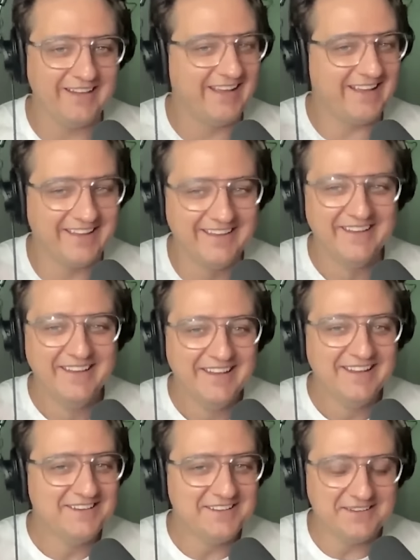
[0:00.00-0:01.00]
Like
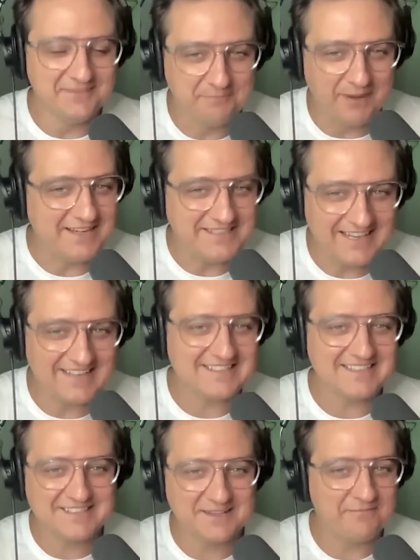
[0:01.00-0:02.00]
ByteDance
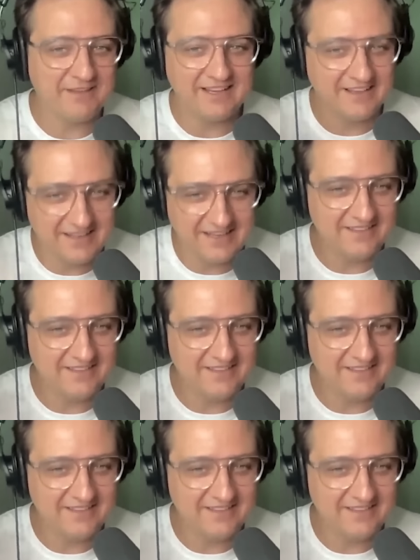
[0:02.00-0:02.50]
has something